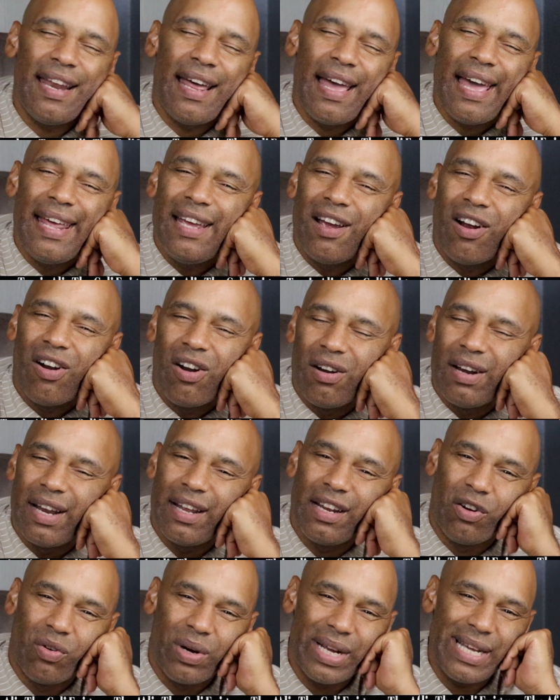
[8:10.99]
that Eddie Hearn
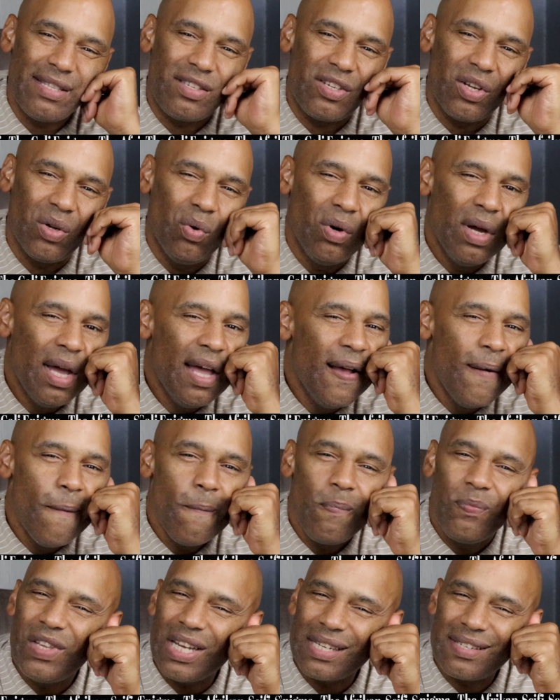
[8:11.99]
agreed to
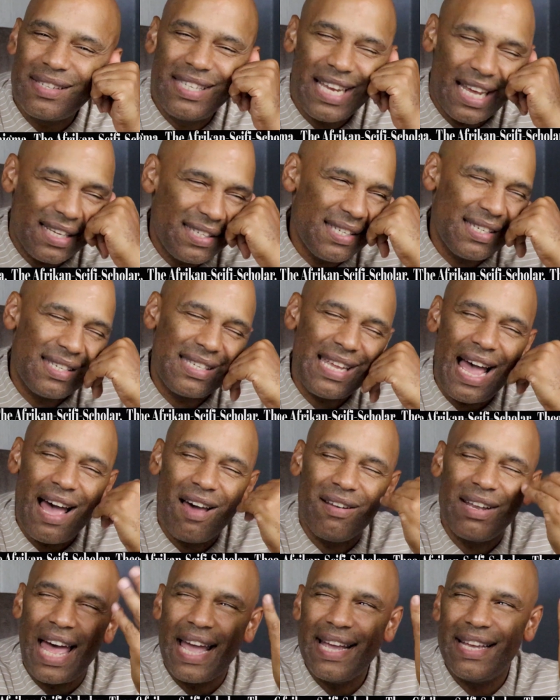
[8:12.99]
just doesn't
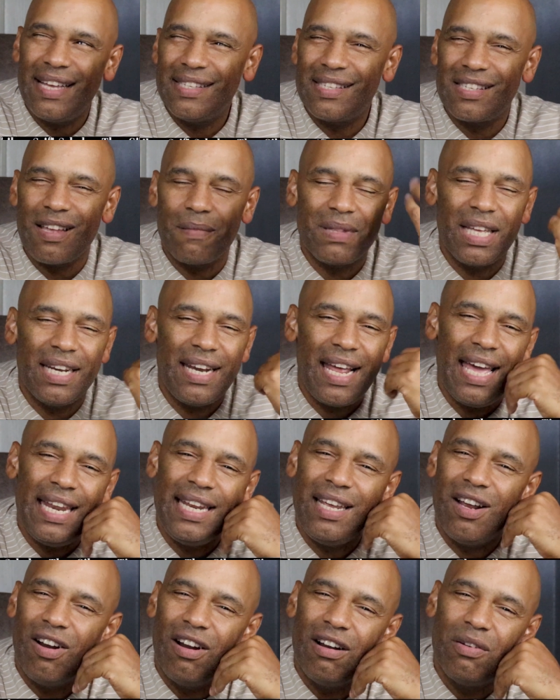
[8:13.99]
sound like something
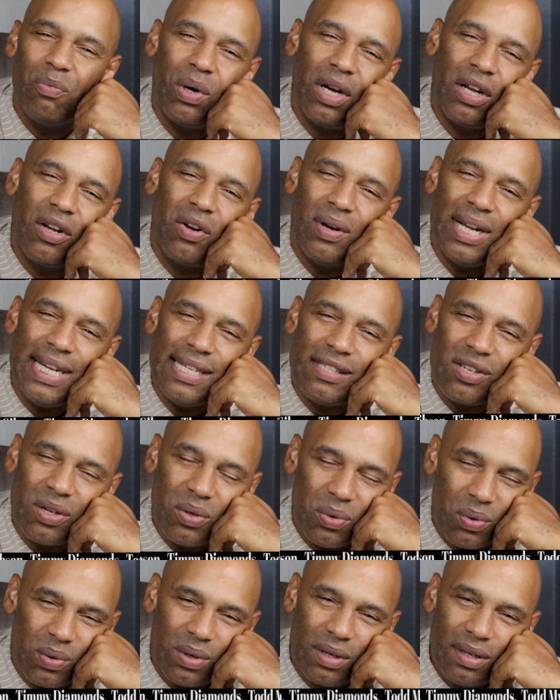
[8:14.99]
Eddie Hearn would agree
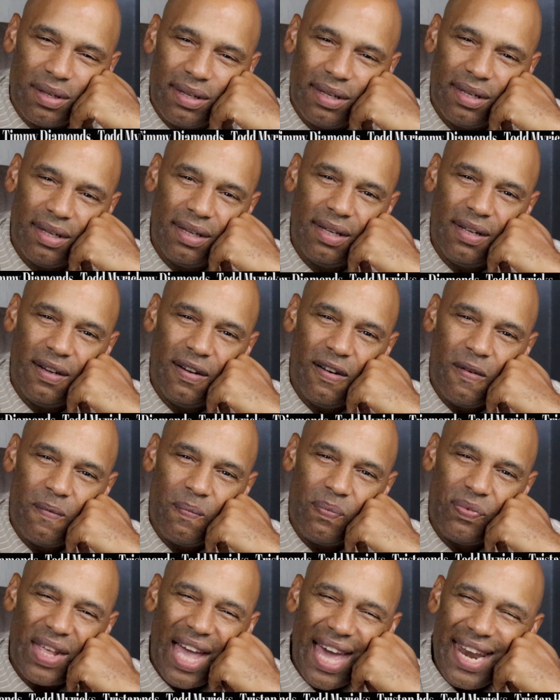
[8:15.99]
to.
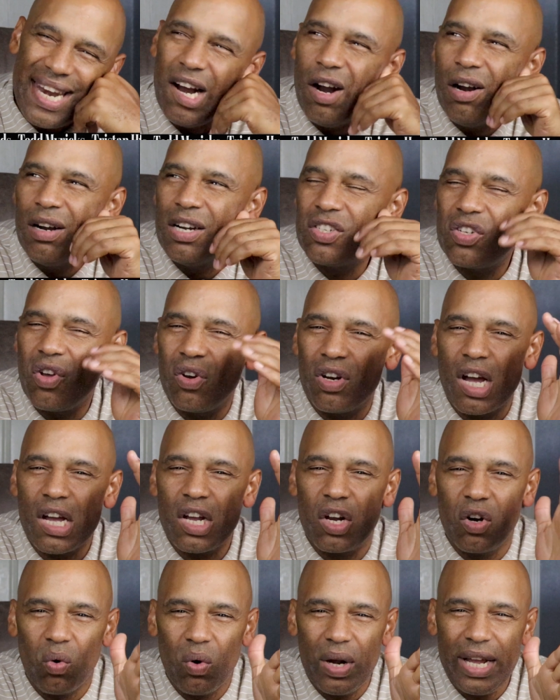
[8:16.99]
Eddie Hearn is going to
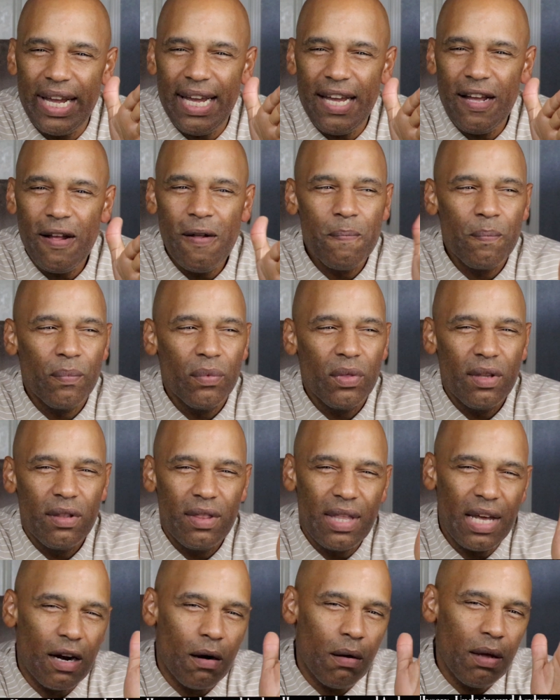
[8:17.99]
agree
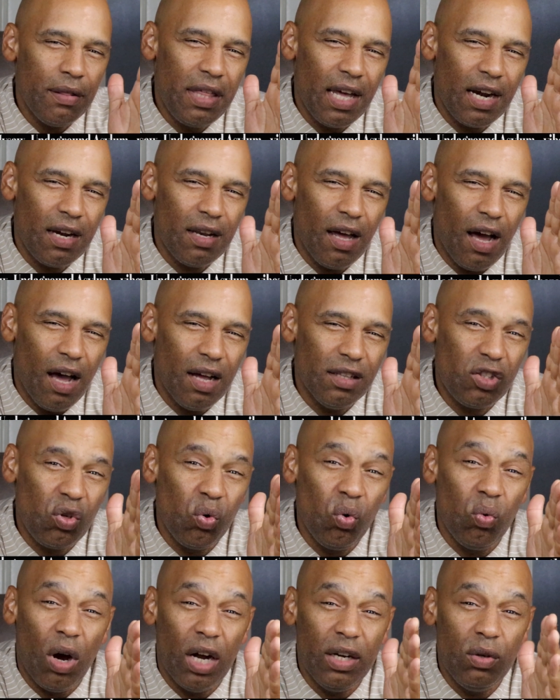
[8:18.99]

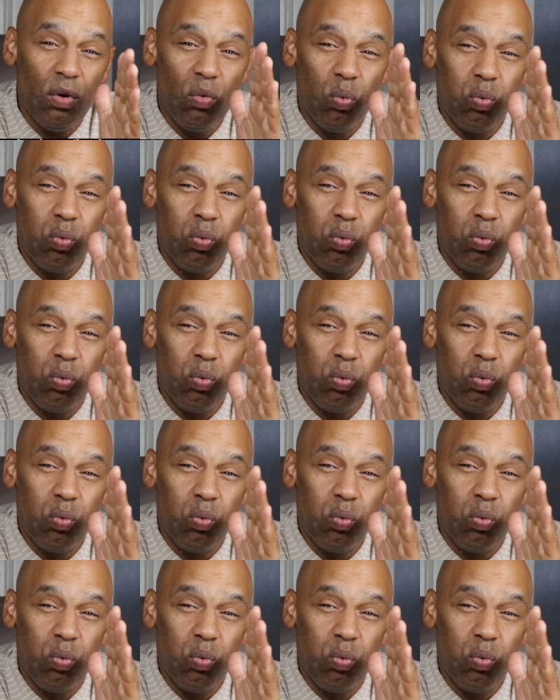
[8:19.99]
to a